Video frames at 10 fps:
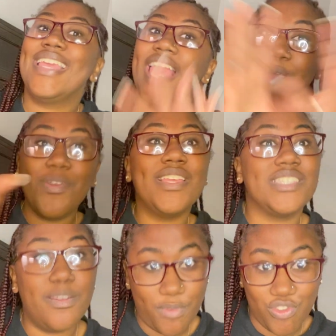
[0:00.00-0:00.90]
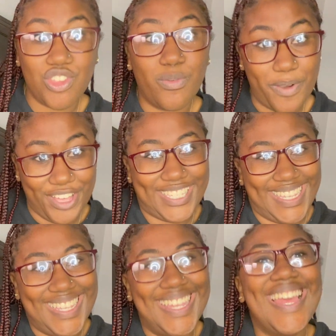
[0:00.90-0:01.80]
Cameron is an emotional
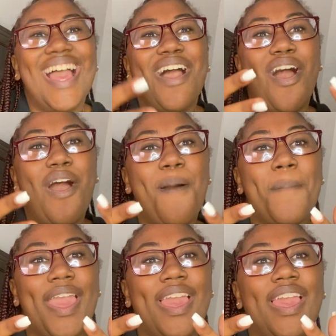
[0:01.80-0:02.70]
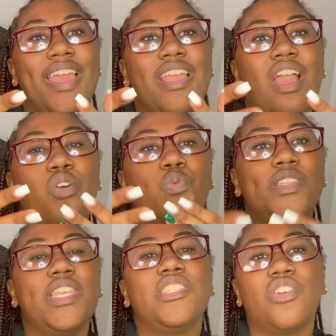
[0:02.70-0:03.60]
person. And
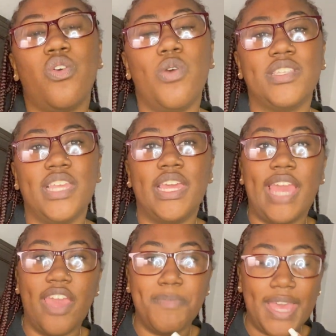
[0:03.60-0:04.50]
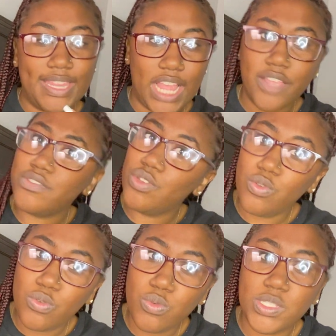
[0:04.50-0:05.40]
with this course, it gave me a lot of
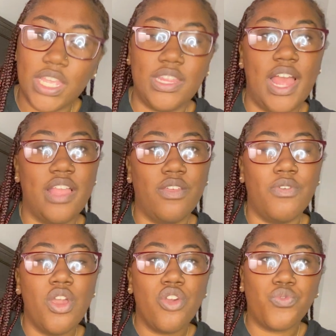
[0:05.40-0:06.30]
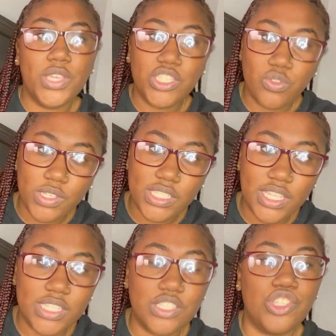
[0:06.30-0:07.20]
tools, a lot of
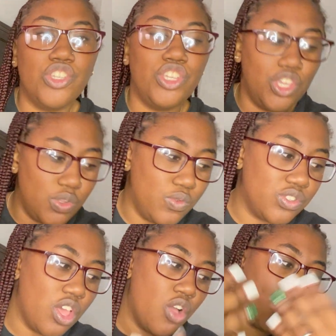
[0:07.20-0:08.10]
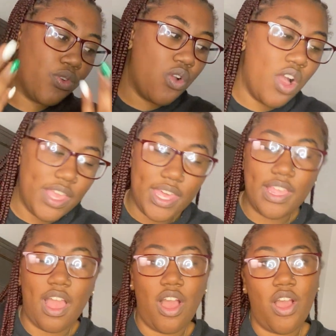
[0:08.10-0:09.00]
resources to use
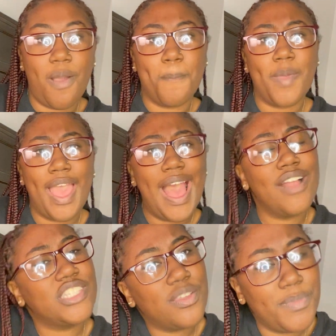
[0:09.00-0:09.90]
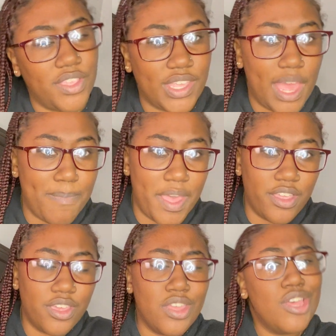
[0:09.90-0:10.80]
regarding how to communicate
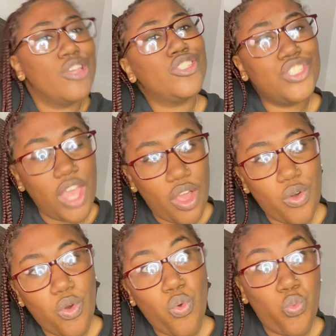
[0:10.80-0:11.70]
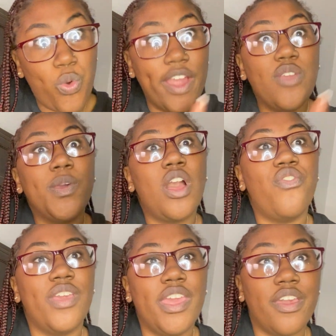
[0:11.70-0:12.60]
better. So where do we go
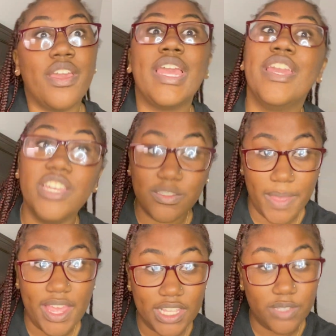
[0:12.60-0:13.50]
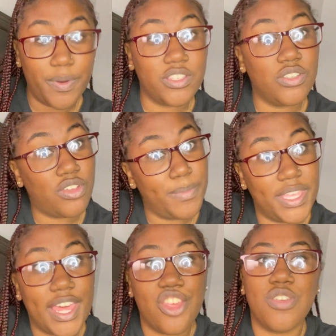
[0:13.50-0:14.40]
from here? Here's my interpersonal
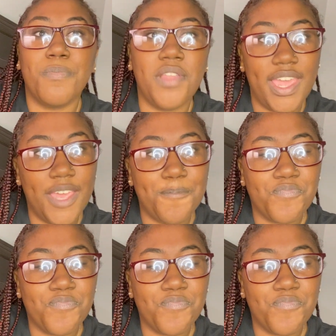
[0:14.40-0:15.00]
communication plan.